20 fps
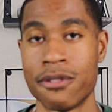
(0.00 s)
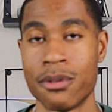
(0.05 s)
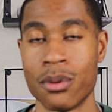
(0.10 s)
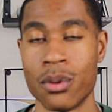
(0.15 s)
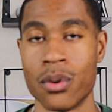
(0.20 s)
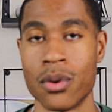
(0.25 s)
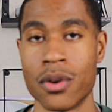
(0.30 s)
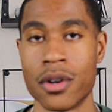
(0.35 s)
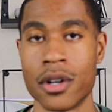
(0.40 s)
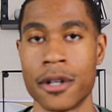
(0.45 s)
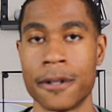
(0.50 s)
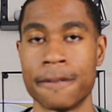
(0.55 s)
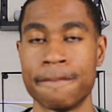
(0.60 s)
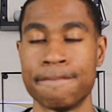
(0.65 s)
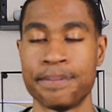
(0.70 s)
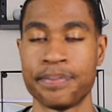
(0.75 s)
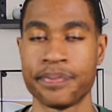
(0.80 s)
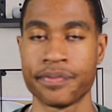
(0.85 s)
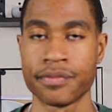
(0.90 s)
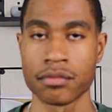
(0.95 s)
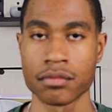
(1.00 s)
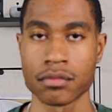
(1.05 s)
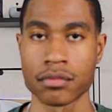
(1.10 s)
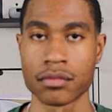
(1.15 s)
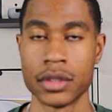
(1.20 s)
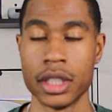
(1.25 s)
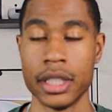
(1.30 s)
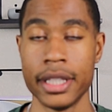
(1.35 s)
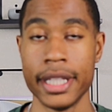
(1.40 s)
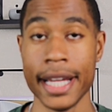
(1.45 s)
for
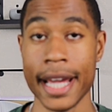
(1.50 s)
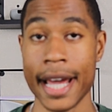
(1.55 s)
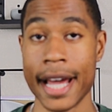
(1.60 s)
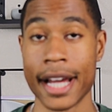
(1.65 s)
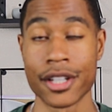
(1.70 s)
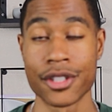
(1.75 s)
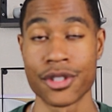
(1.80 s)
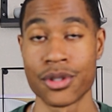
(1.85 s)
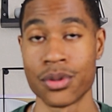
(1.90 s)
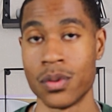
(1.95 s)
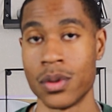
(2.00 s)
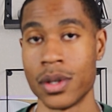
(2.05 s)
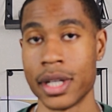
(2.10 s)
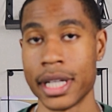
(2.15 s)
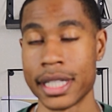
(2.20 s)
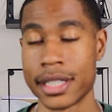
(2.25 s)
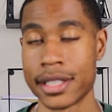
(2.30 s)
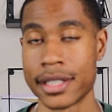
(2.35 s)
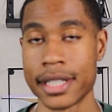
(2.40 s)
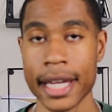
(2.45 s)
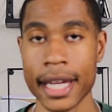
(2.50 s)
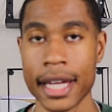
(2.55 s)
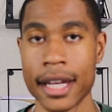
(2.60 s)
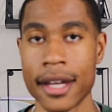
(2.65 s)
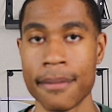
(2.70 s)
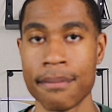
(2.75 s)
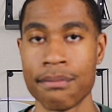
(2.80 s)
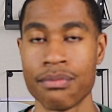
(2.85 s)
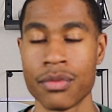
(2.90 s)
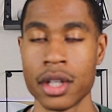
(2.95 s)
the actual
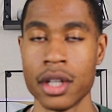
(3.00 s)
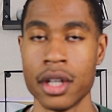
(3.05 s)
exam.